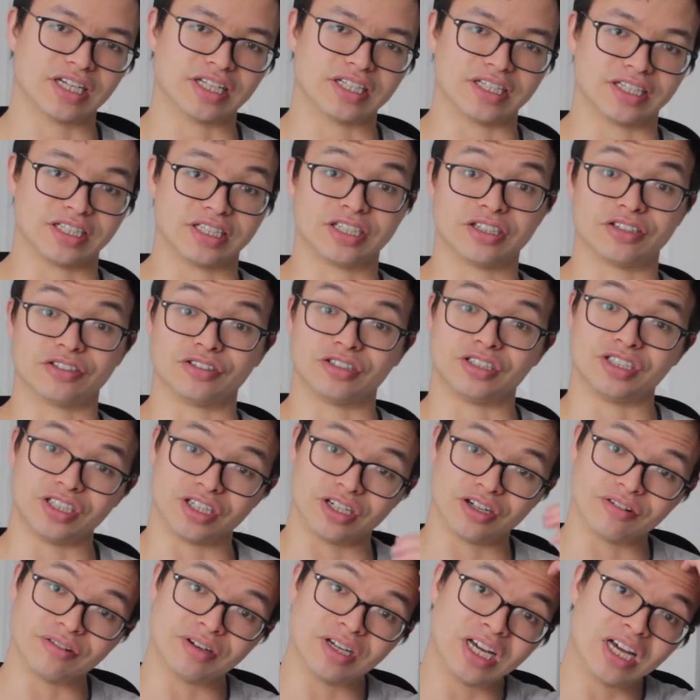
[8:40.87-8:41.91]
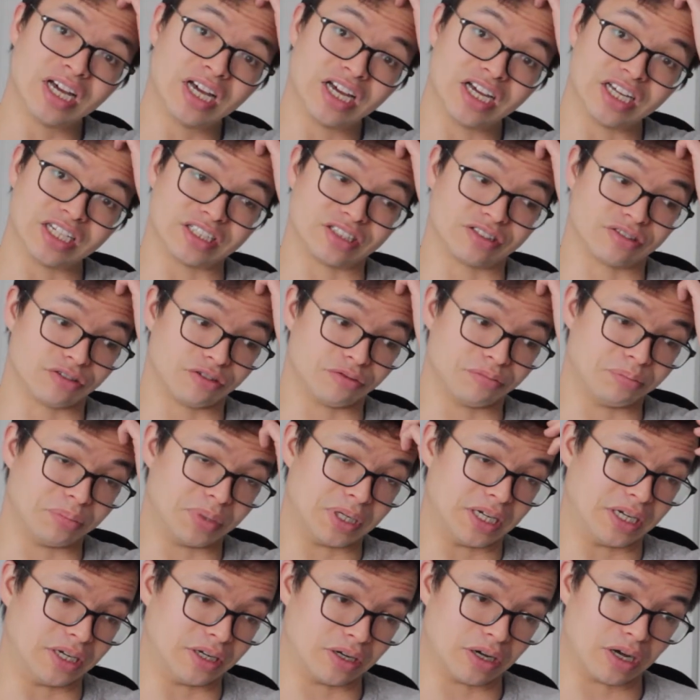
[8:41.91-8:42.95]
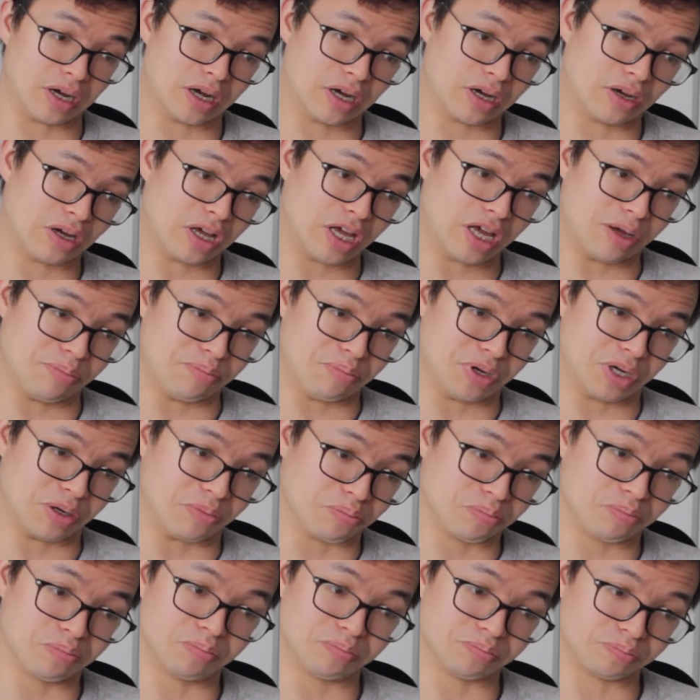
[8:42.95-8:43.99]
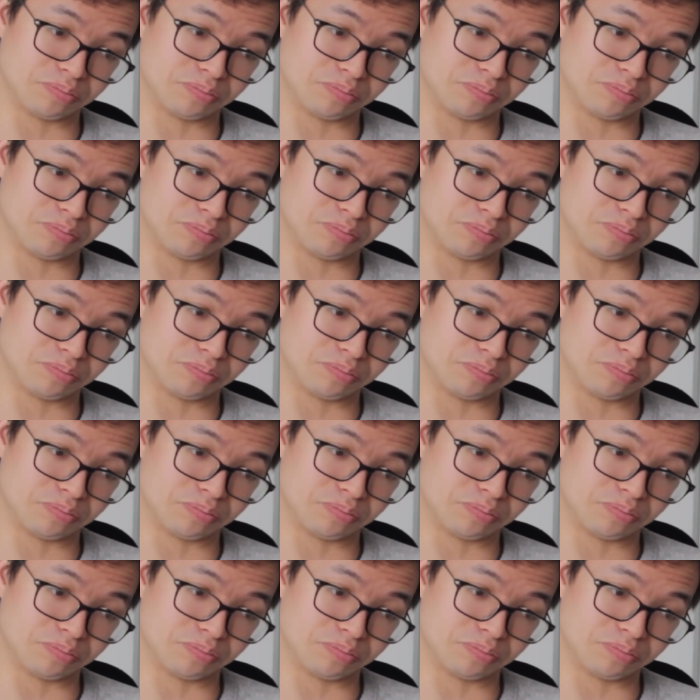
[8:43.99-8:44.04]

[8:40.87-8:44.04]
I think Tarantino has sort of been a big